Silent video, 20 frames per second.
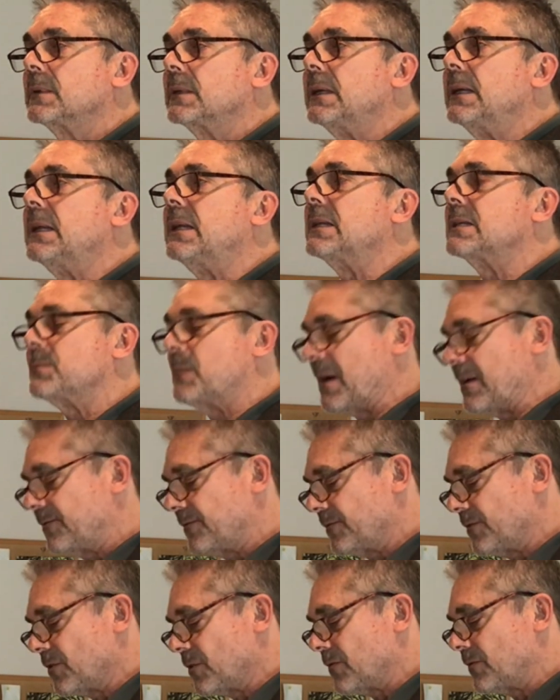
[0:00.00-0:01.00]
It is my
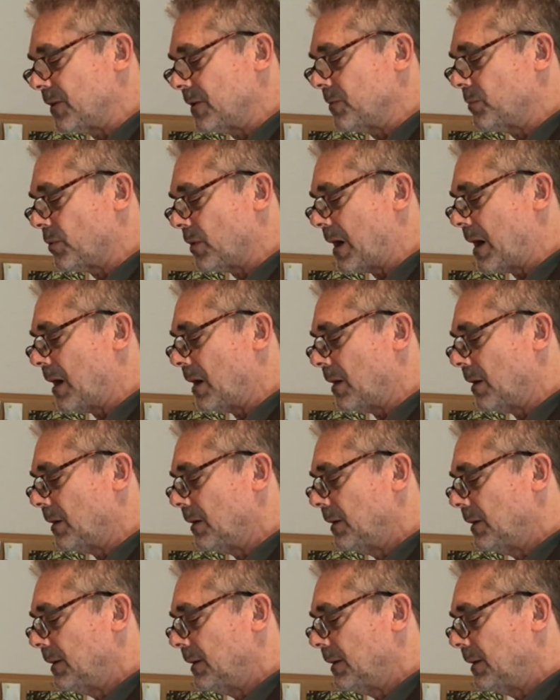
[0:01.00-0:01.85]
fervent prayer